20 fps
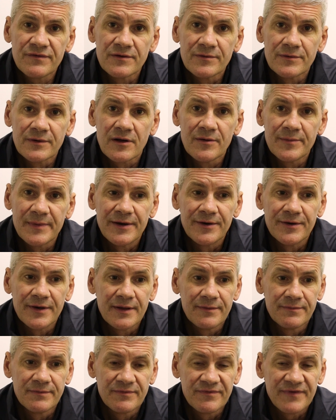We're coming here
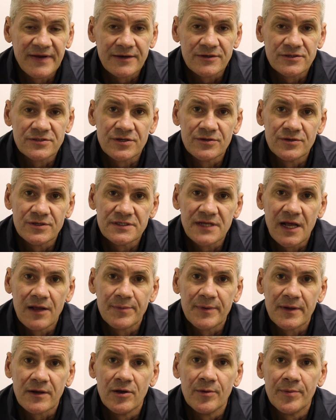to, fingers crossed,
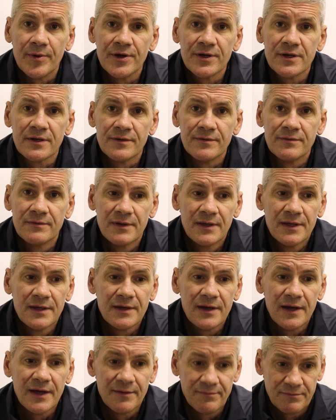help the club out, and
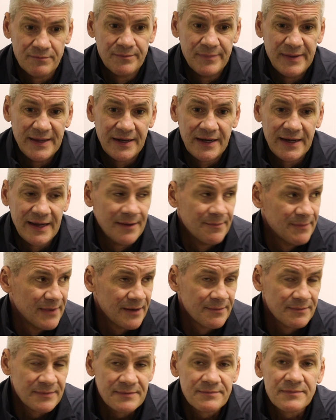being
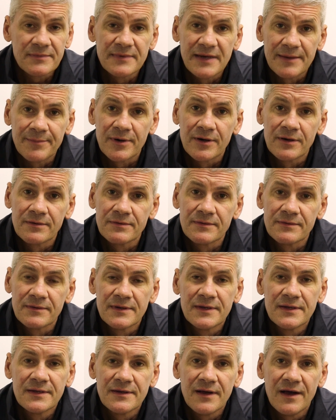Glenmen, Leaper,
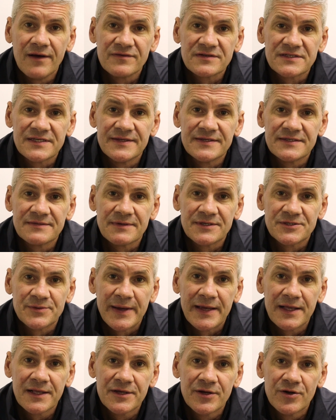obviously as
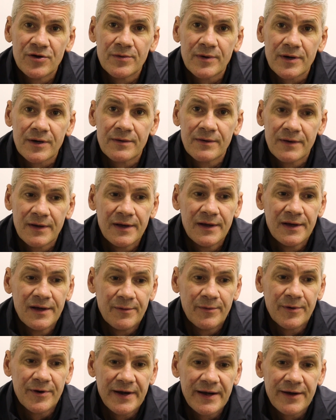well.
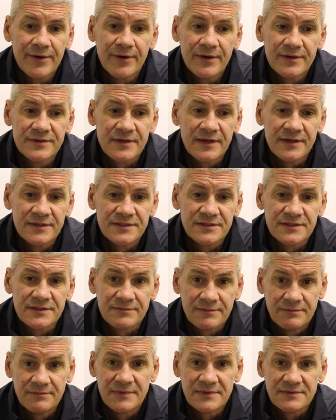We're here as
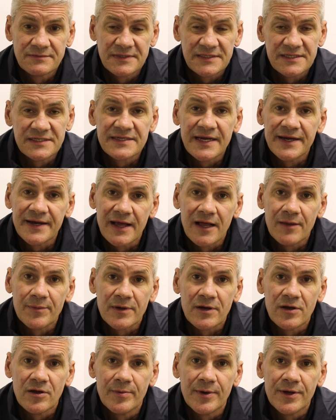I say, to help
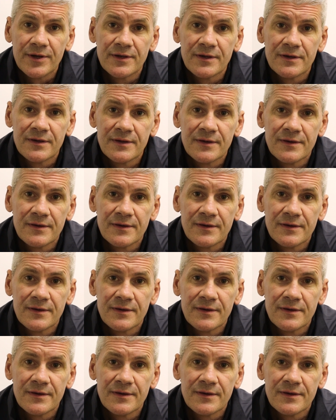the club out.